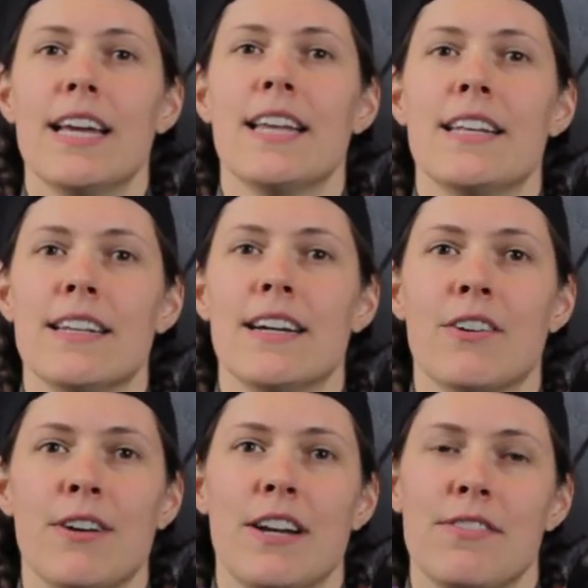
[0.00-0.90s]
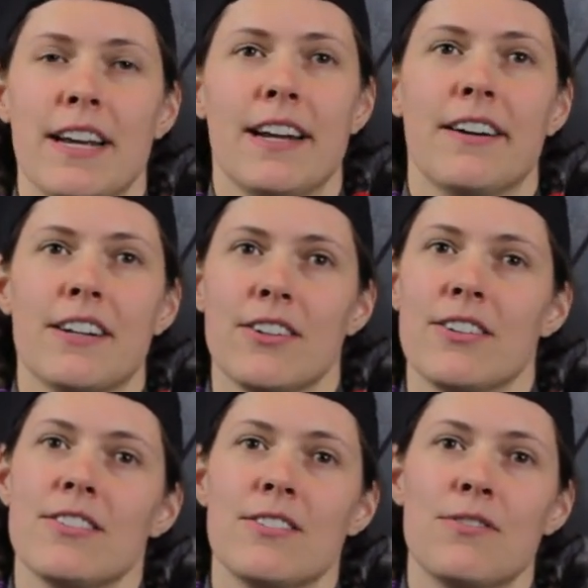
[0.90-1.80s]
and uh, create fake
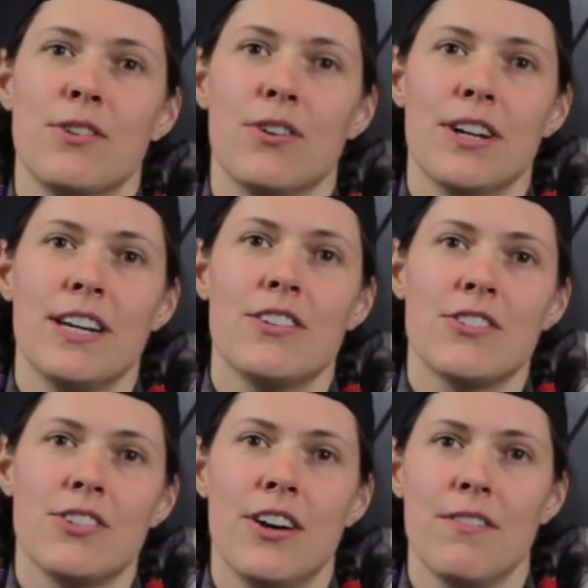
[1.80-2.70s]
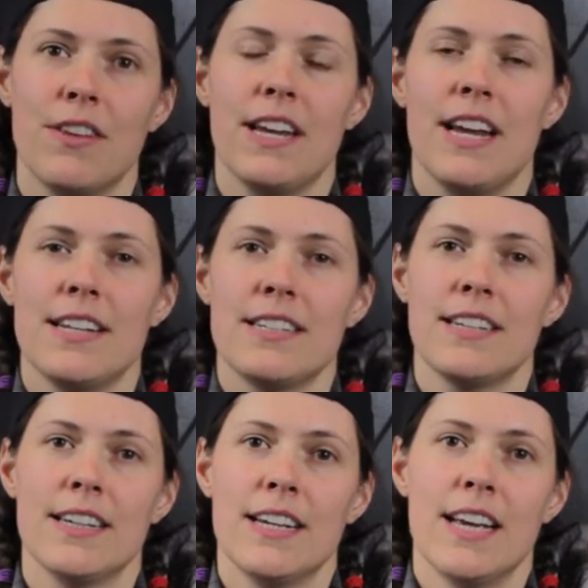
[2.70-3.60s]
characters for each of the date.
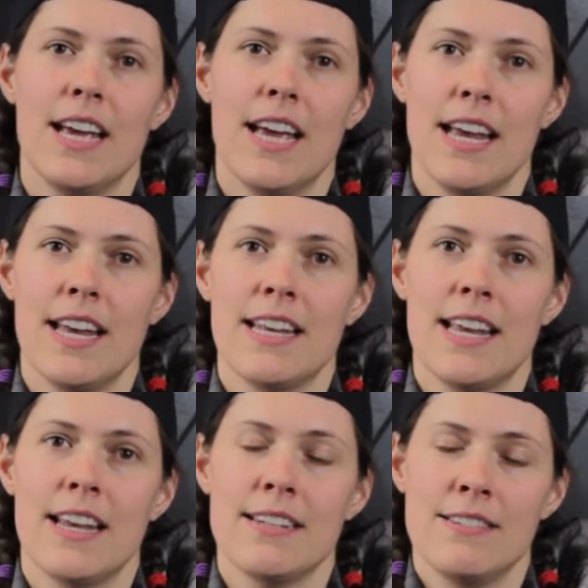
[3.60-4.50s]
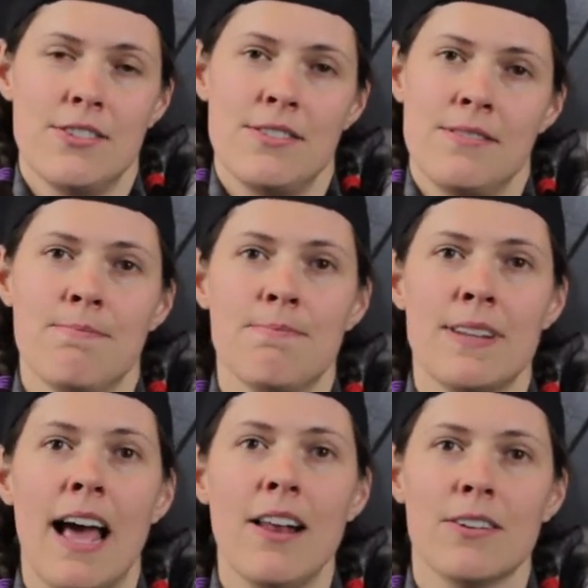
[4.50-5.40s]
And then just
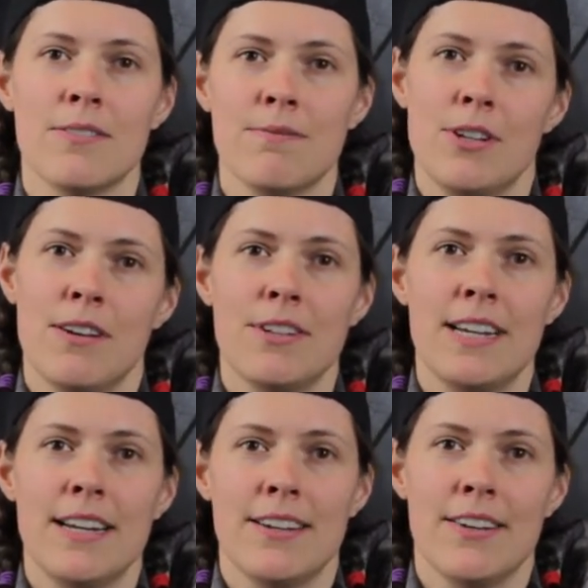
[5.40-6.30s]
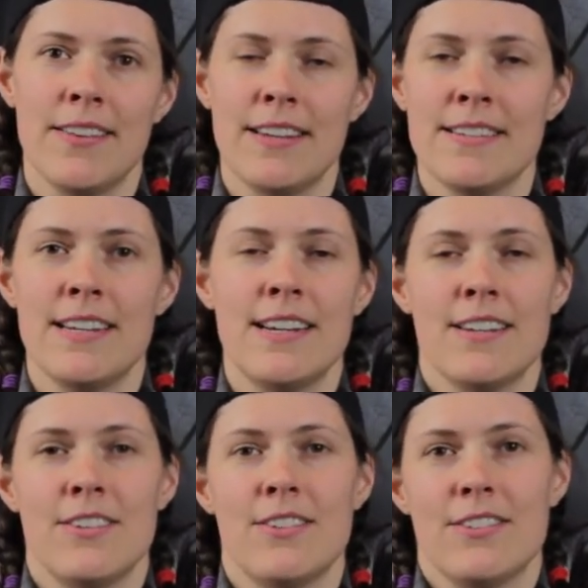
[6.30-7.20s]
tell her, you have a date on this
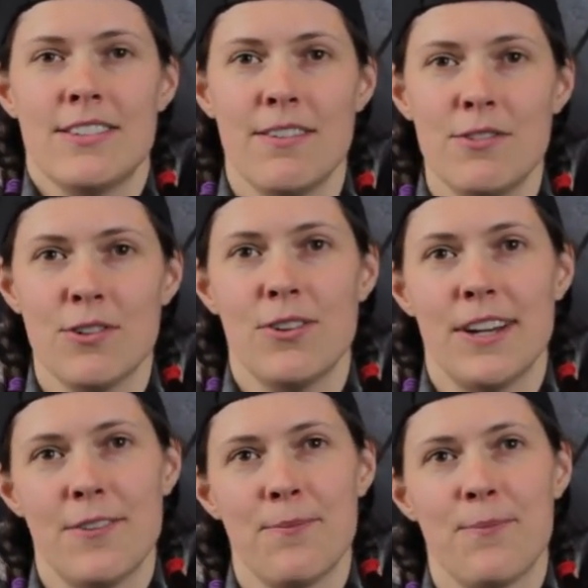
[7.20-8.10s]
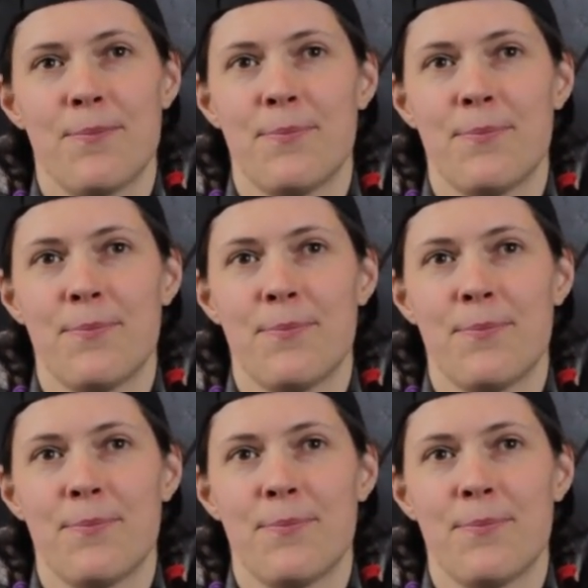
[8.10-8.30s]
day and you just have to go on it.